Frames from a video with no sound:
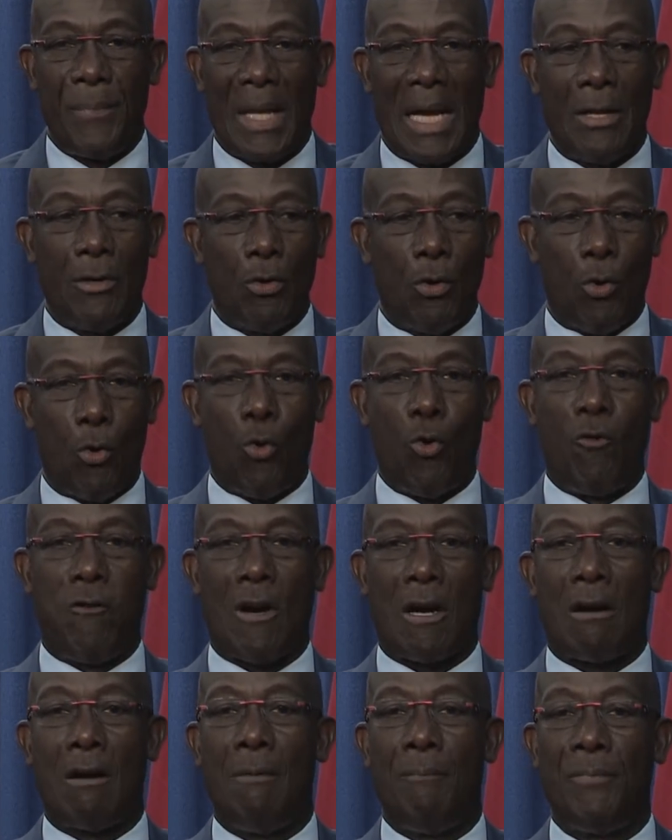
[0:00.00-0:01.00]
and
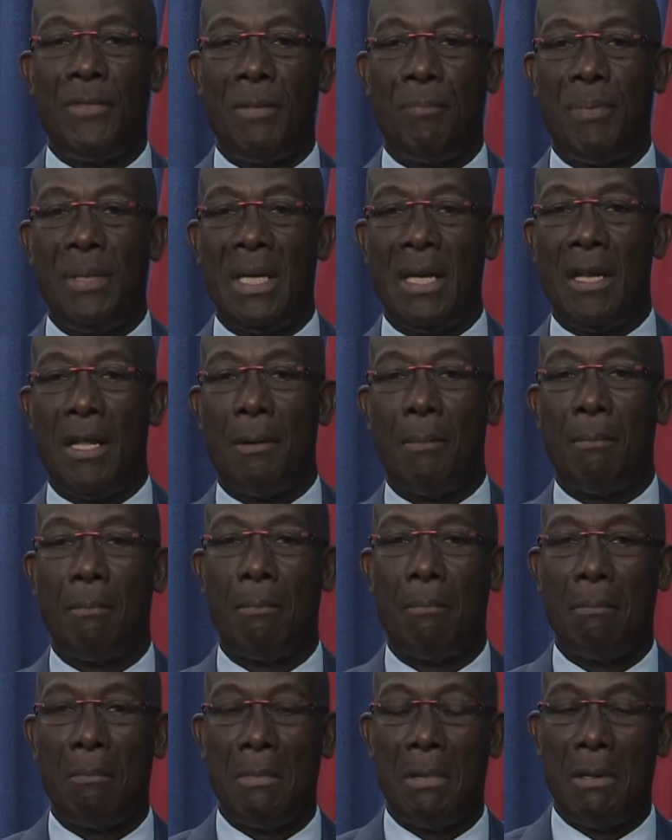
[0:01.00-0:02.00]
overcome the PNM.
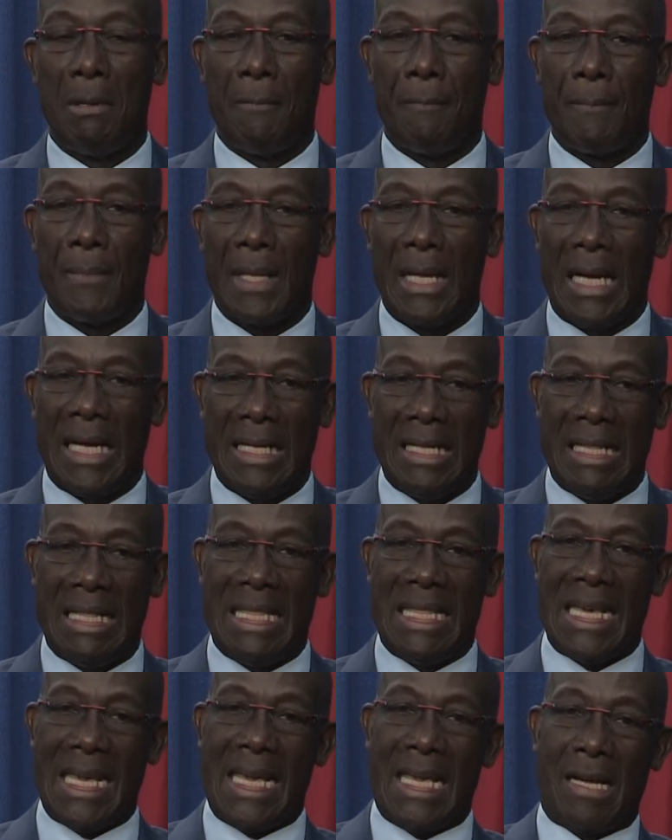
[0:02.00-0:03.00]
And
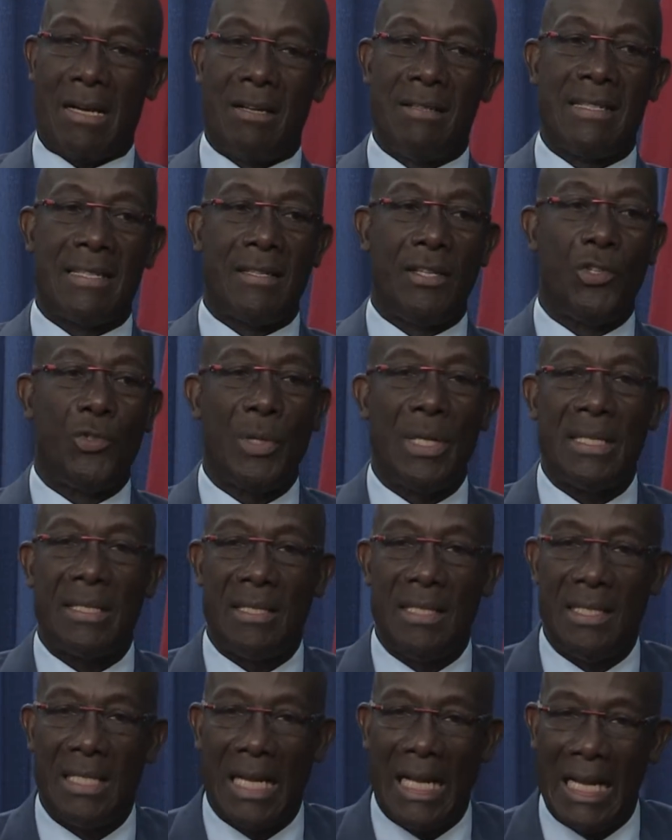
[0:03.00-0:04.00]
their
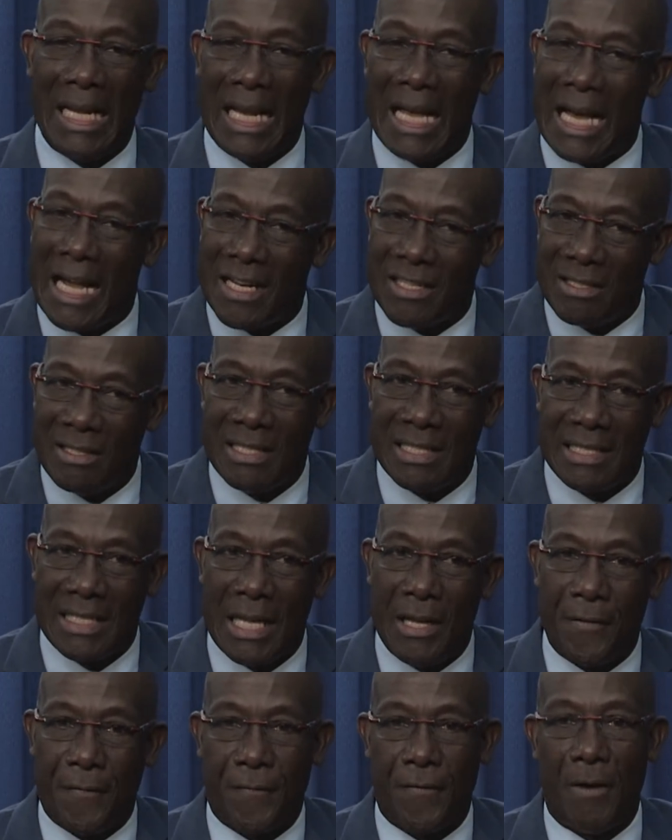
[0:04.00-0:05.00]
constituencies are largely
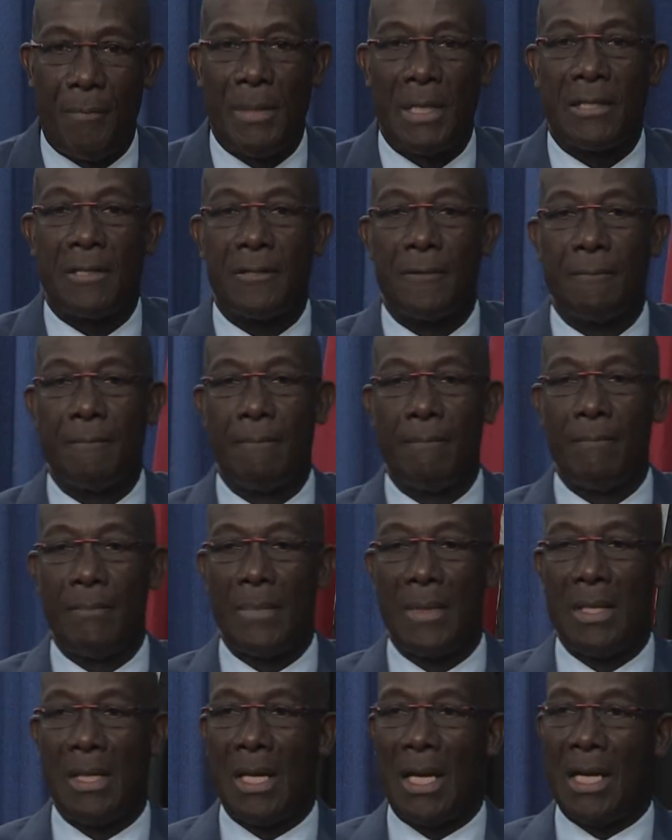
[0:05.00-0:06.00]
safe from it,
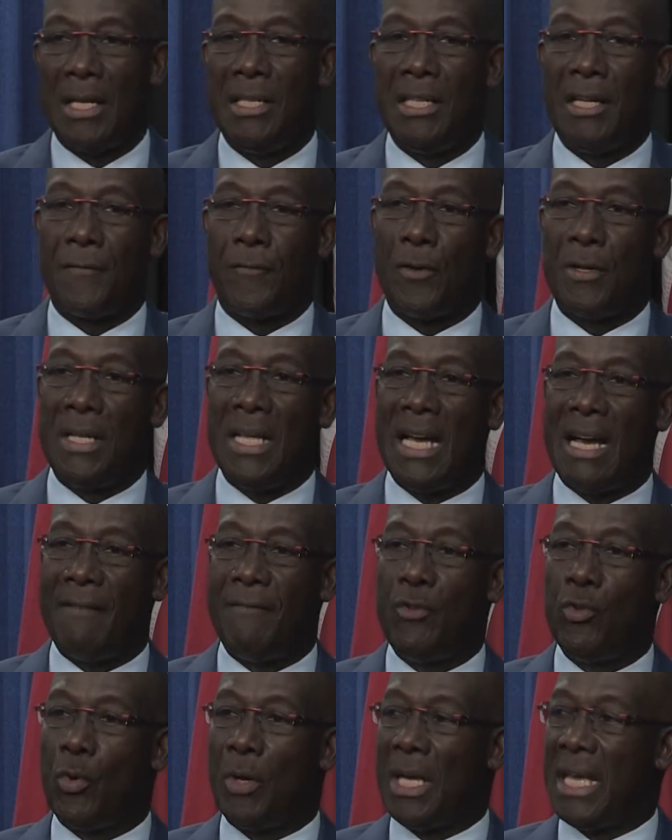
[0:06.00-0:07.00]
and therefore they have
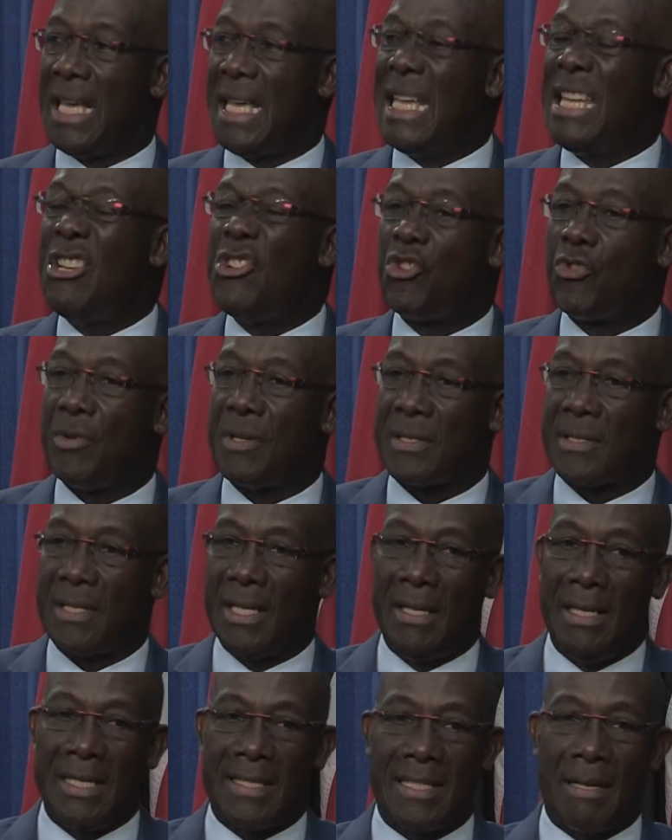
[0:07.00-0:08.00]
no interest
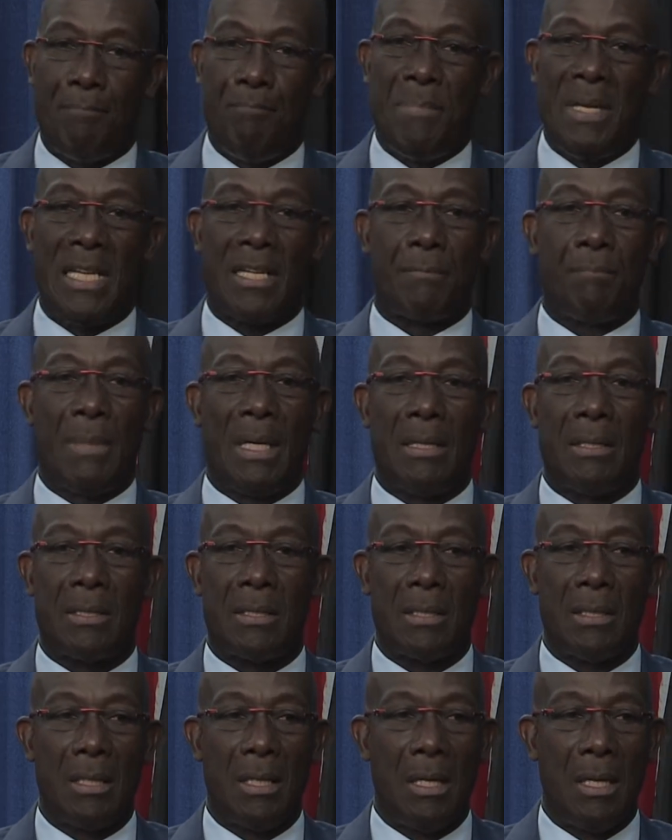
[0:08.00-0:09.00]
in its
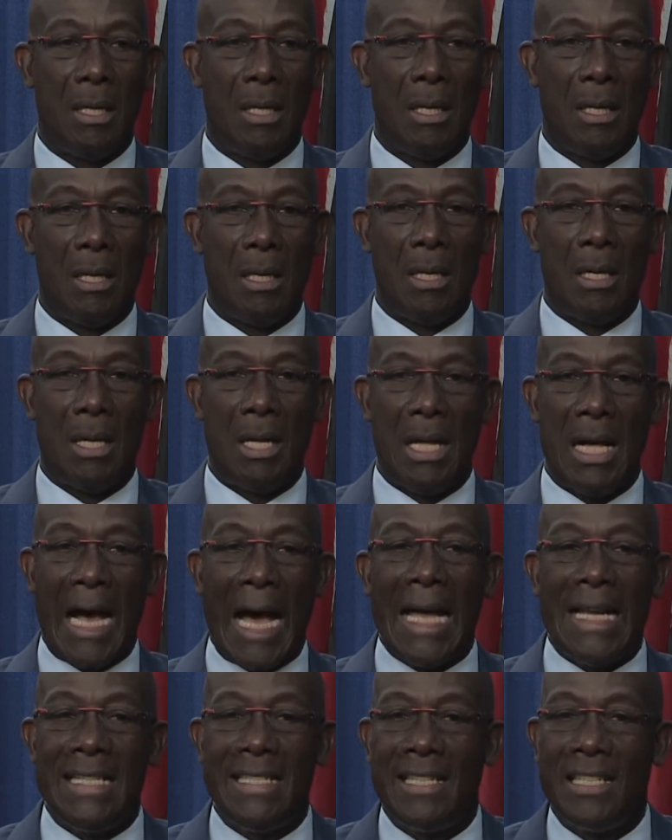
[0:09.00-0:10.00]
abatement.
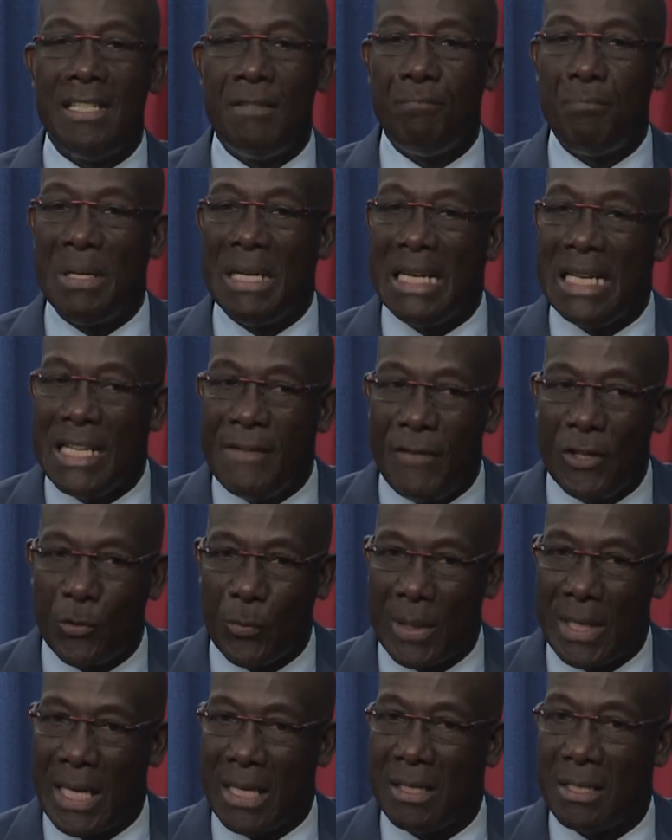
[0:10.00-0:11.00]
I didn't believe it
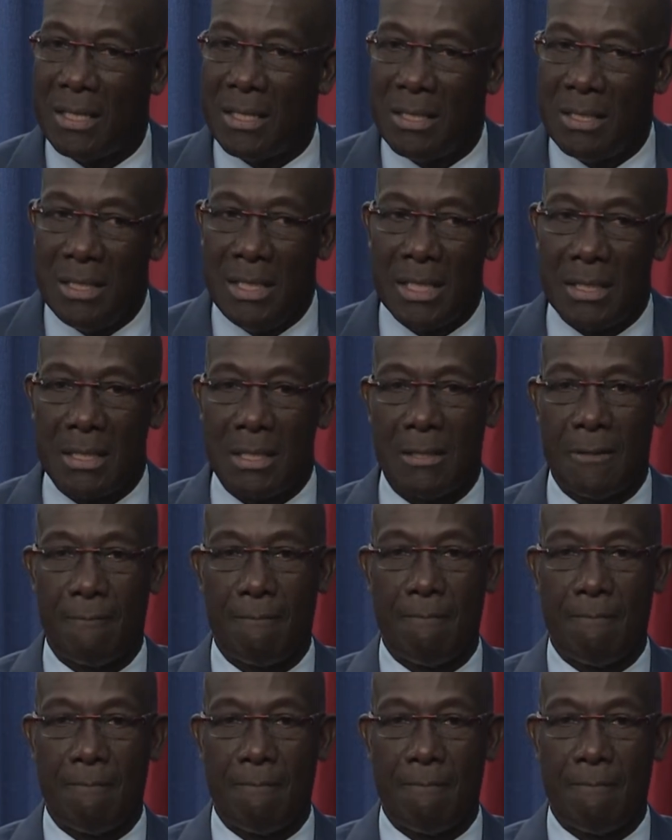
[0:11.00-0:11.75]
when I heard it,